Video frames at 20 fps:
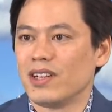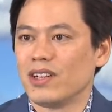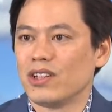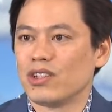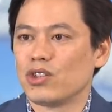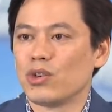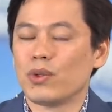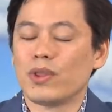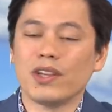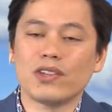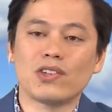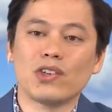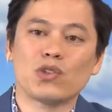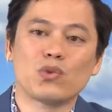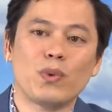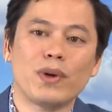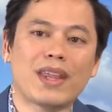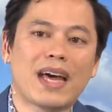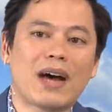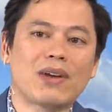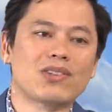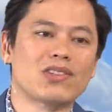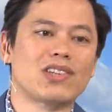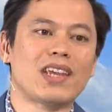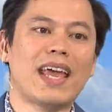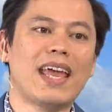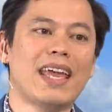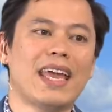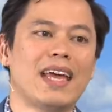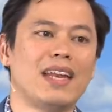So this is without
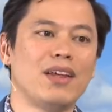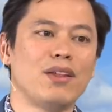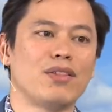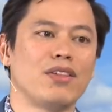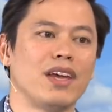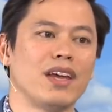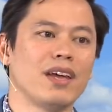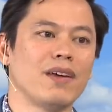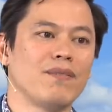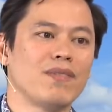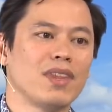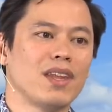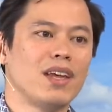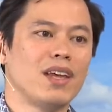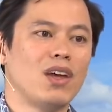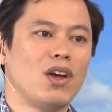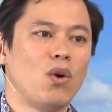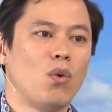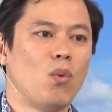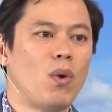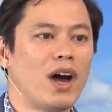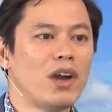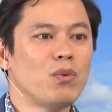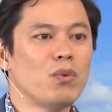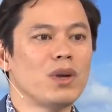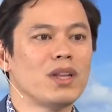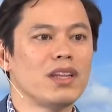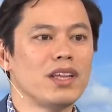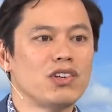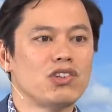saying anything, one
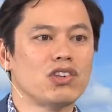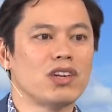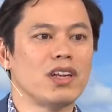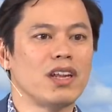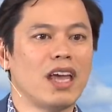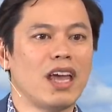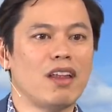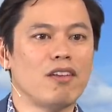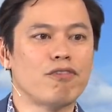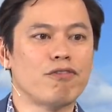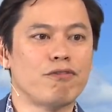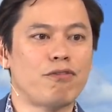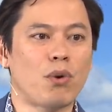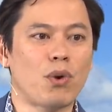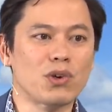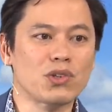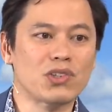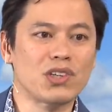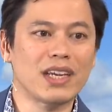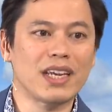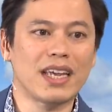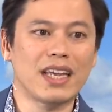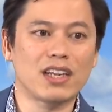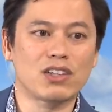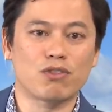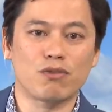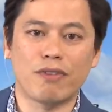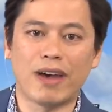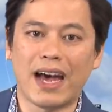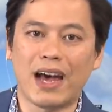religion enforcing
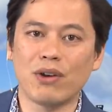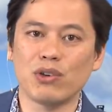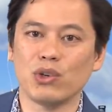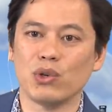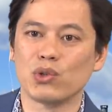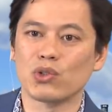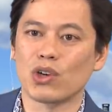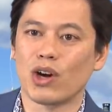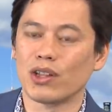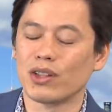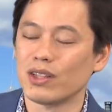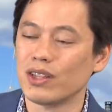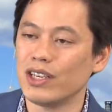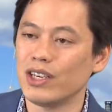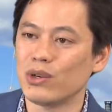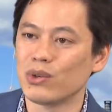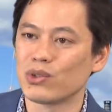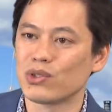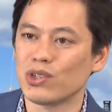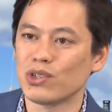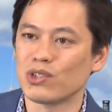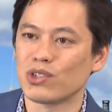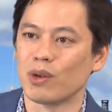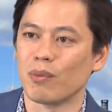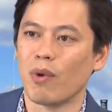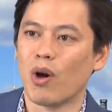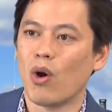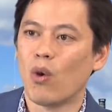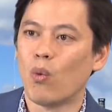its values on the legal system.